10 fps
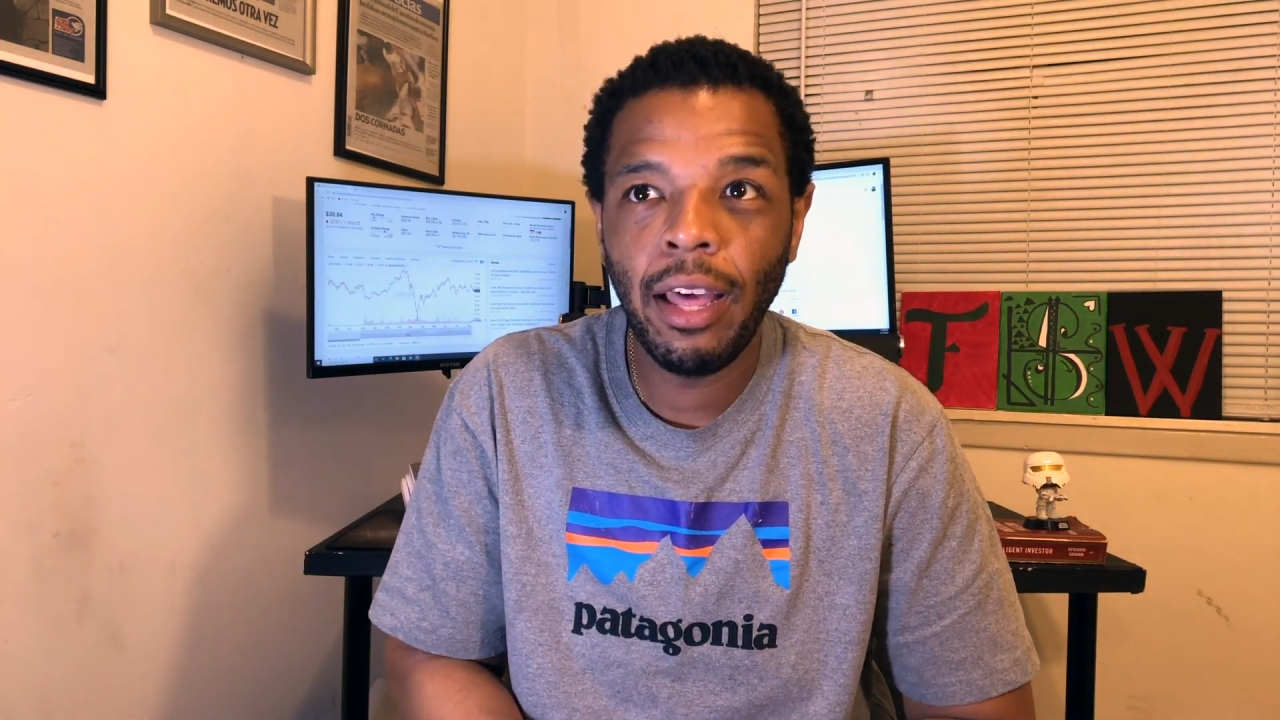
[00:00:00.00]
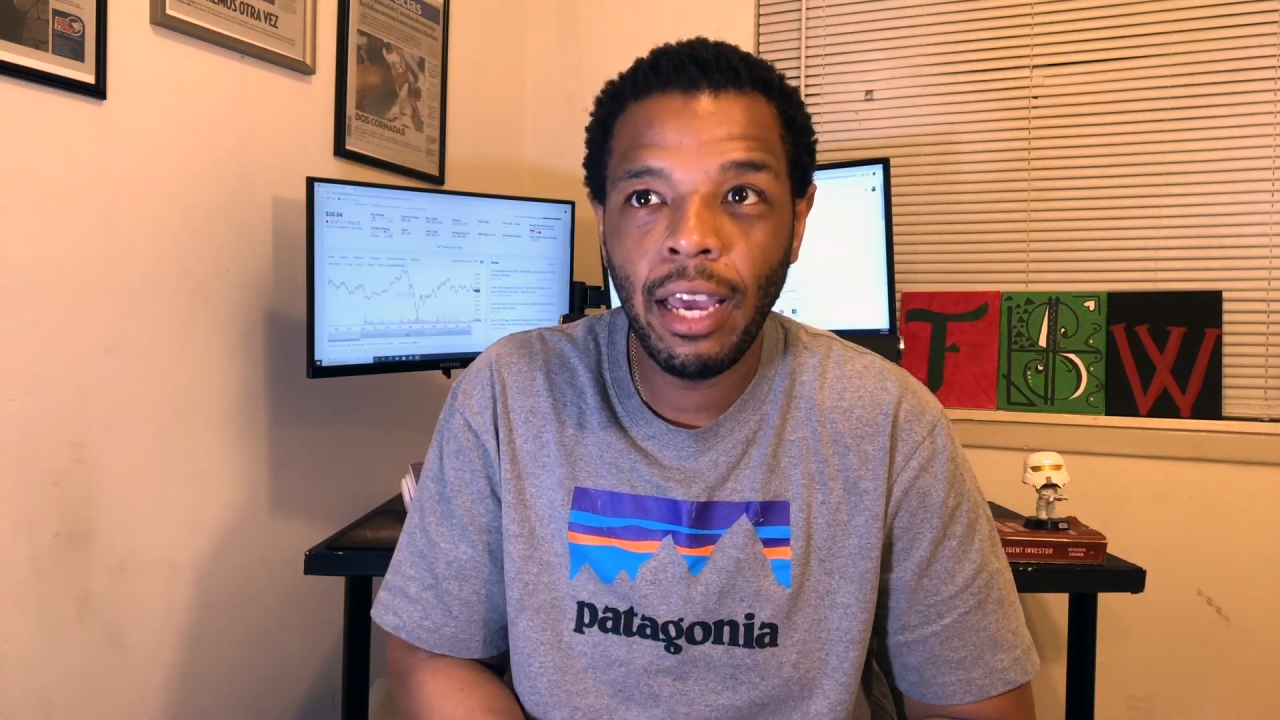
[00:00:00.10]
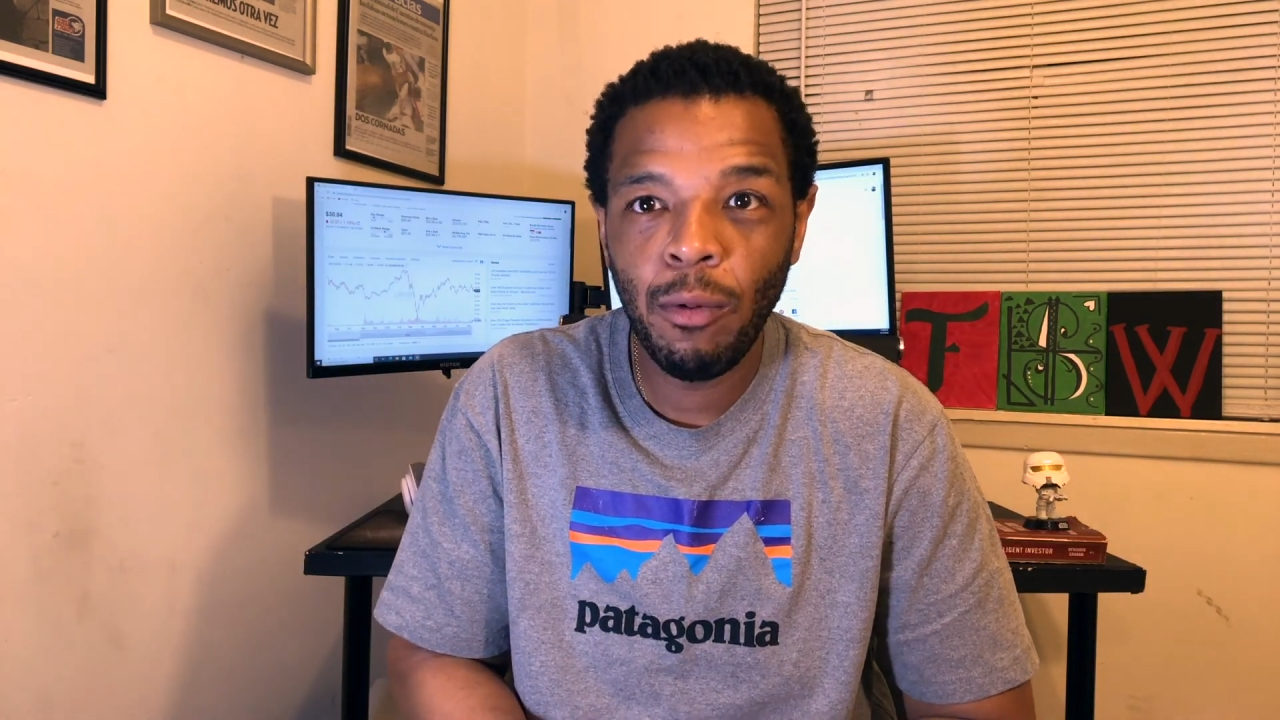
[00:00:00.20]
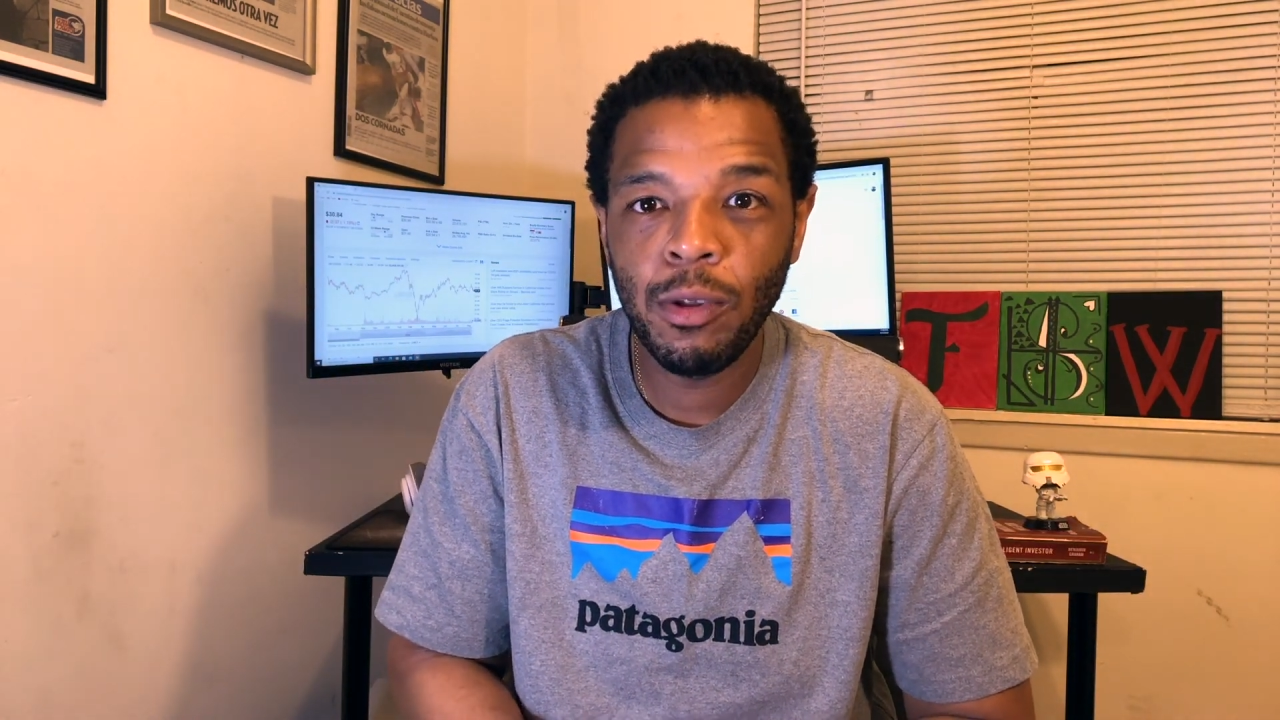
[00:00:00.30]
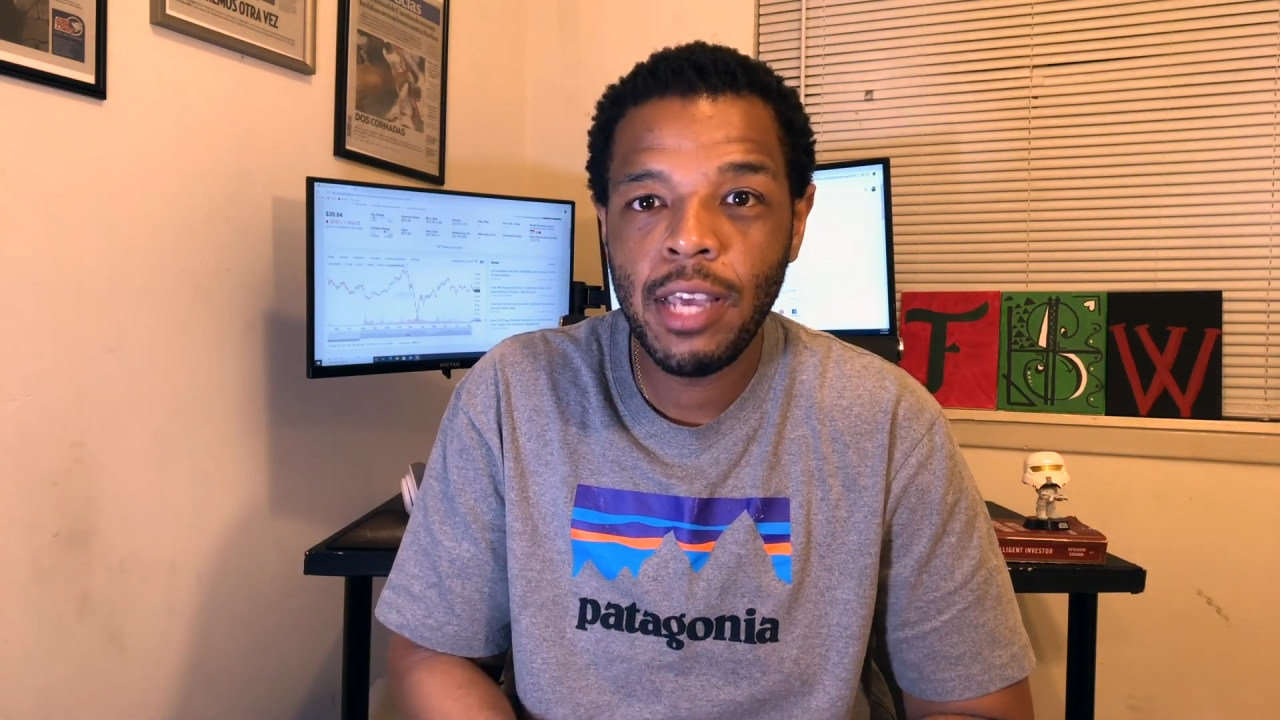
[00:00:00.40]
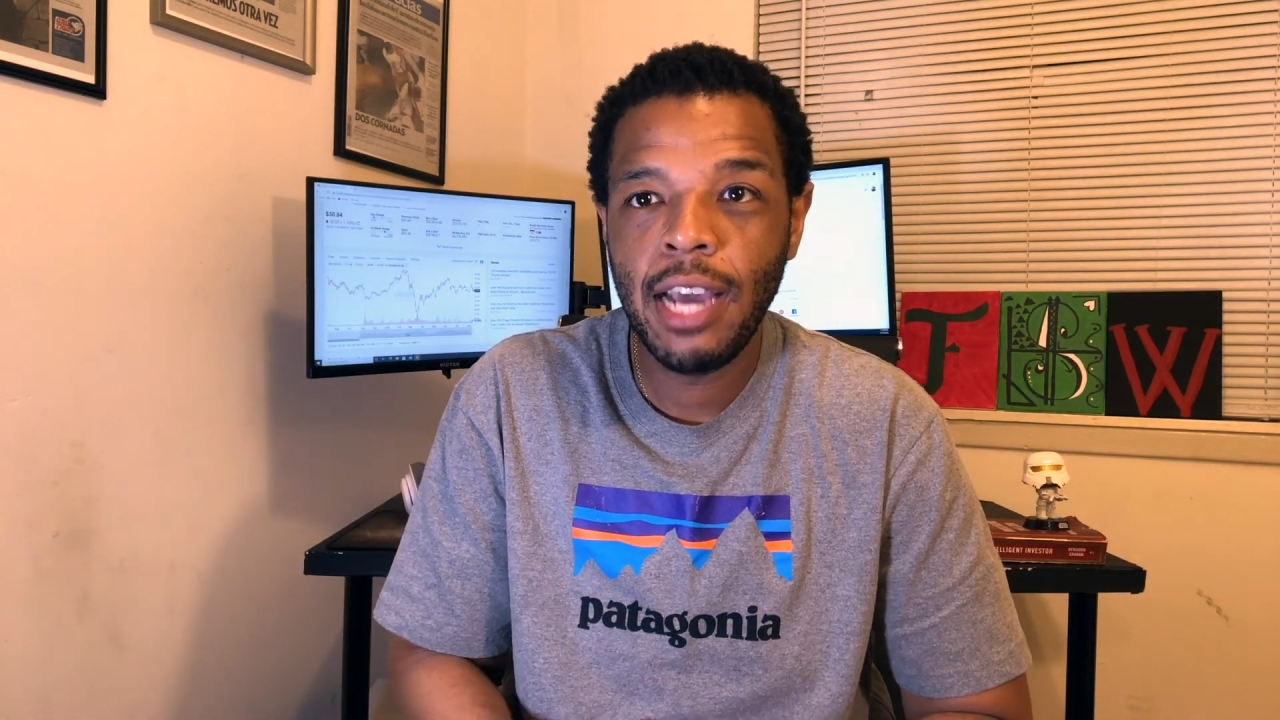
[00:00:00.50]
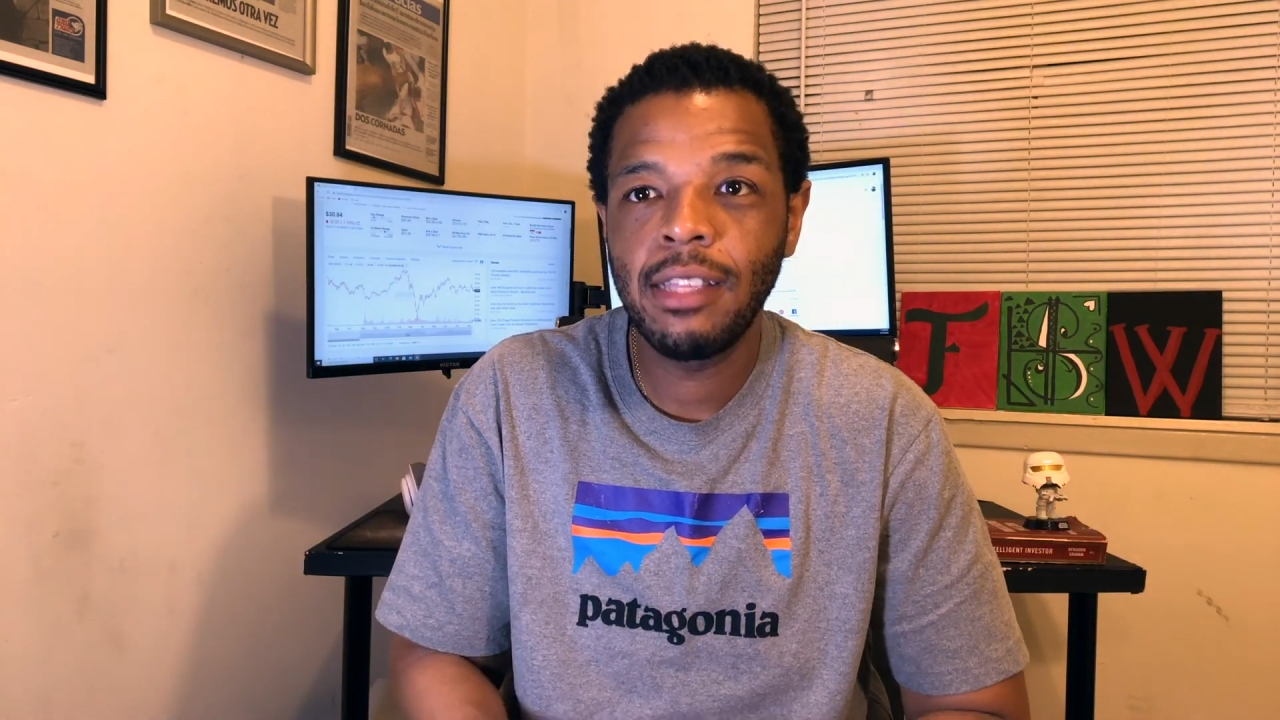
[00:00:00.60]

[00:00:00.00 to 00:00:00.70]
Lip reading: Like it will take